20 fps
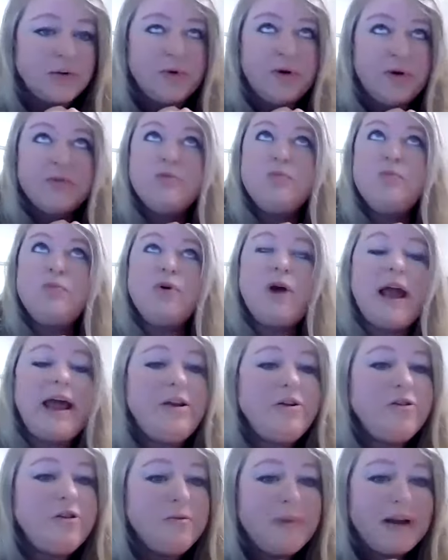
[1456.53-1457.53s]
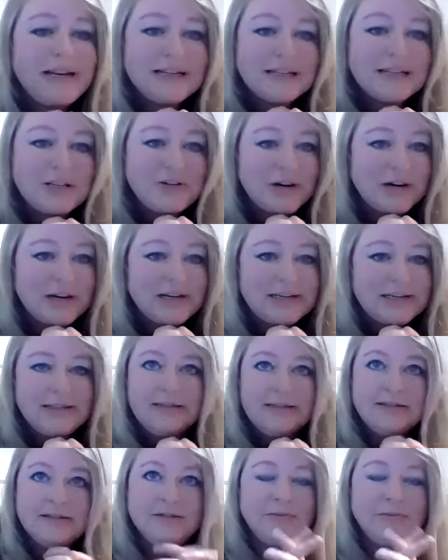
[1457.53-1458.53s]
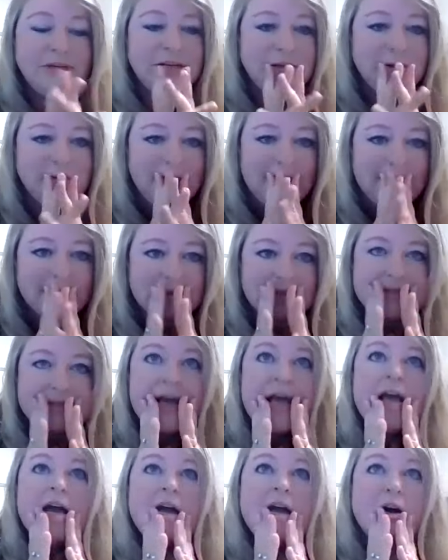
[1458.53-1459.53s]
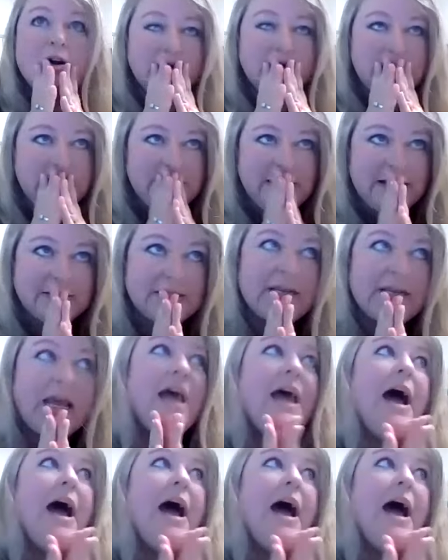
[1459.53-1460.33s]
when it was brand new in my district in the mid 2000s, early 2000s,